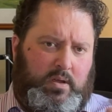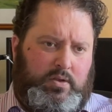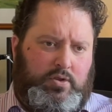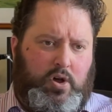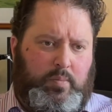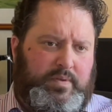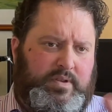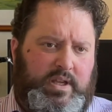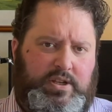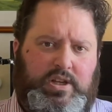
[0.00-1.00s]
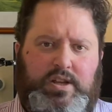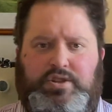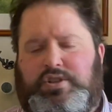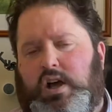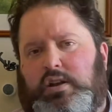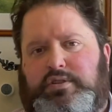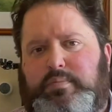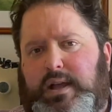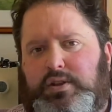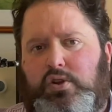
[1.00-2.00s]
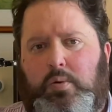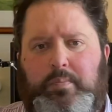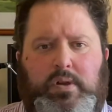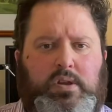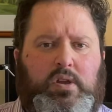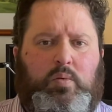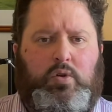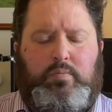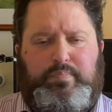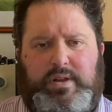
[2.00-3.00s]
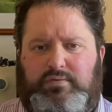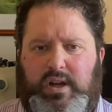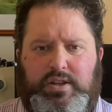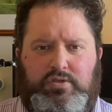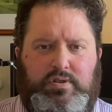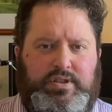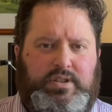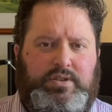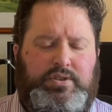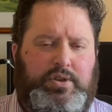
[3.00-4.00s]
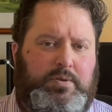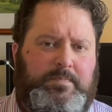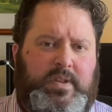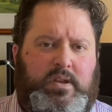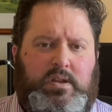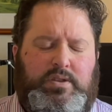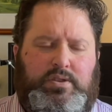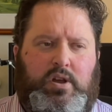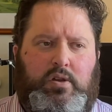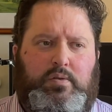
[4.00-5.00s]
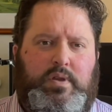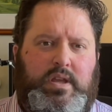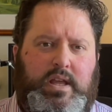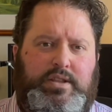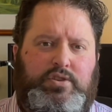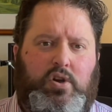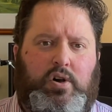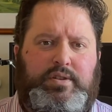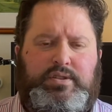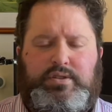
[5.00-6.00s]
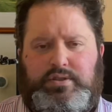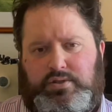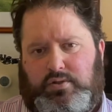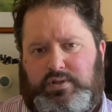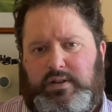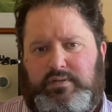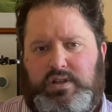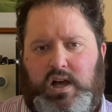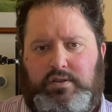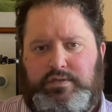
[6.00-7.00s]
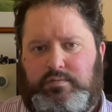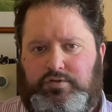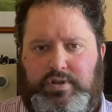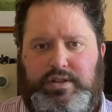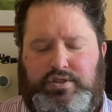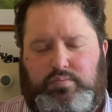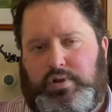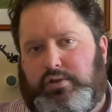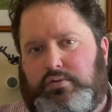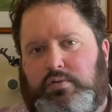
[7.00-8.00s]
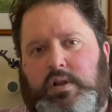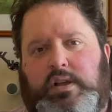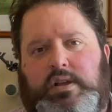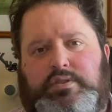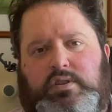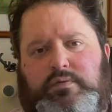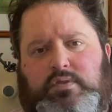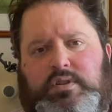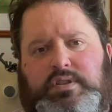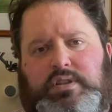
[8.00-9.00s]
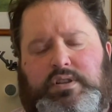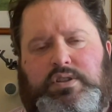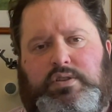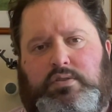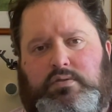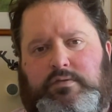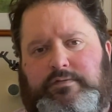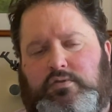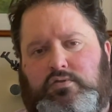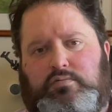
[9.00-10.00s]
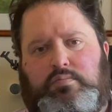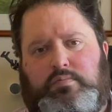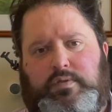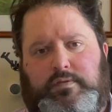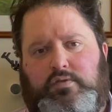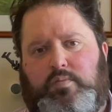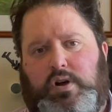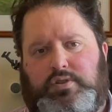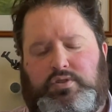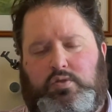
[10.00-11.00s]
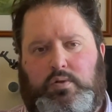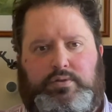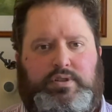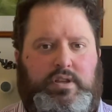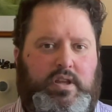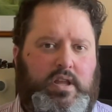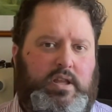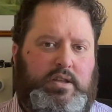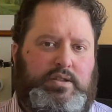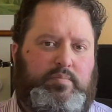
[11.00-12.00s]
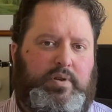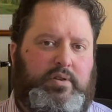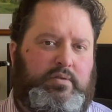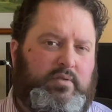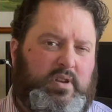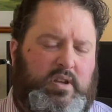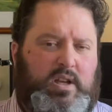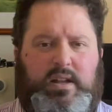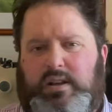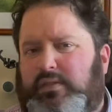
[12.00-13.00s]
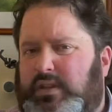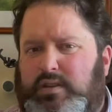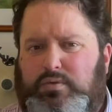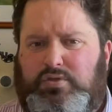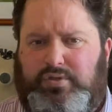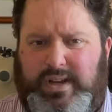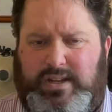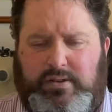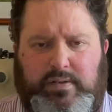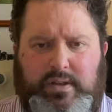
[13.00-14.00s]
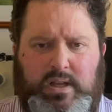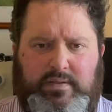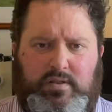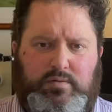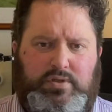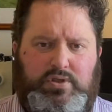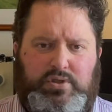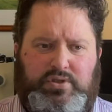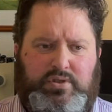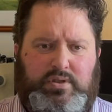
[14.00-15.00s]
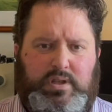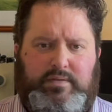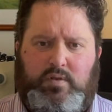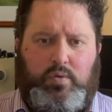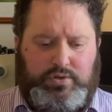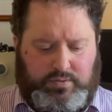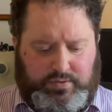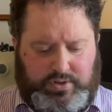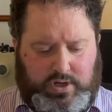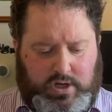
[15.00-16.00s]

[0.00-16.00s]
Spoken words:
knob. It changes colour depending on what bit rate you're listening to. So it's got different colours from green to blue. So if you're listening to full master quality, it's blue, and I think it was green if it wasn't